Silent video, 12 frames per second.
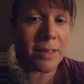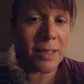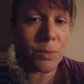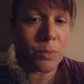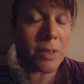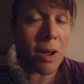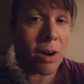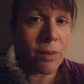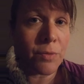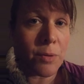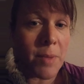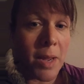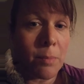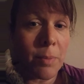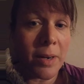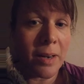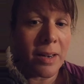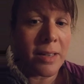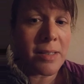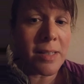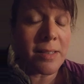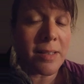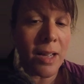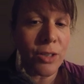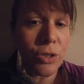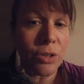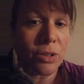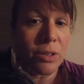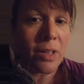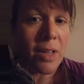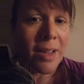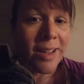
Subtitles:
This was hard for me, but it is essential.